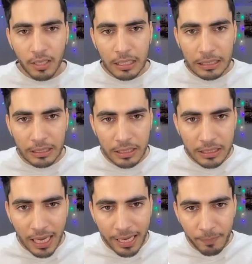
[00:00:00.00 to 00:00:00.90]
this
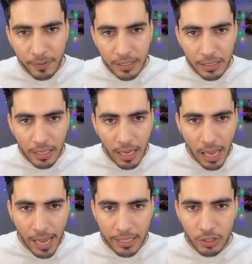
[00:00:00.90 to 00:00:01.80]
IP
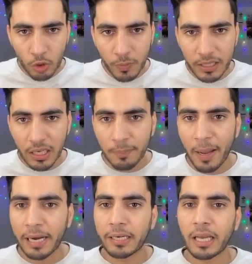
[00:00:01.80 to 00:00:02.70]
has to be in the
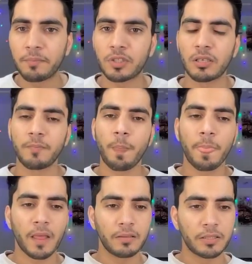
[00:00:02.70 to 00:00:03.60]
packet capture.
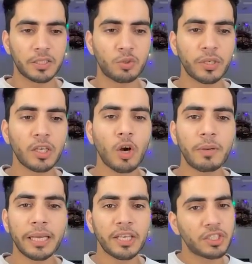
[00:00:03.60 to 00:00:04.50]
This is doing the
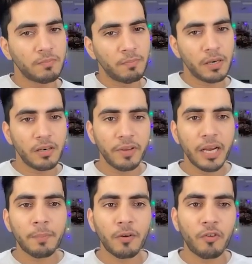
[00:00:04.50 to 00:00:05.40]
communication, but we are
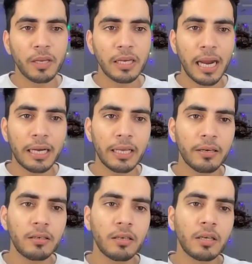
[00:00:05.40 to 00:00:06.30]
performing NAT
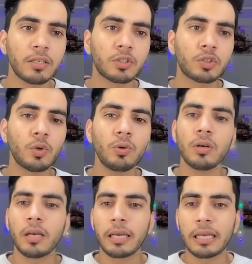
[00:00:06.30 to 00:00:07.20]
here. So
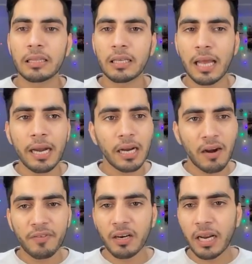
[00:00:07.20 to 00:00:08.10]
in the NAT,
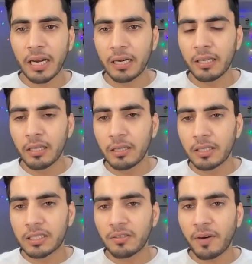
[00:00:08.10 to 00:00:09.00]
after NAT, this
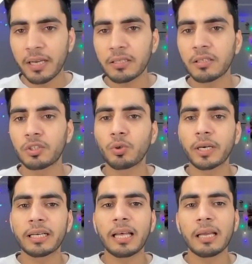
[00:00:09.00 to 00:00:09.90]
device should
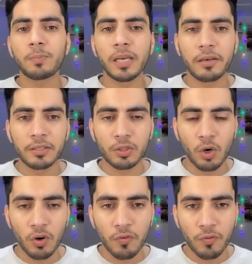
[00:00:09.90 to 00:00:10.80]
get the IP address
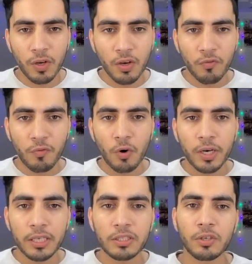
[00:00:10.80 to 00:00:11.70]
of
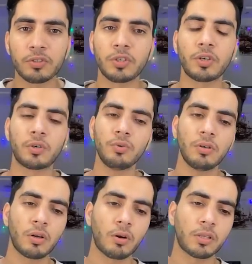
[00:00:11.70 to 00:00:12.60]
40002,
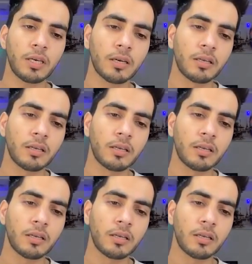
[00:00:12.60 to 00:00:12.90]
not the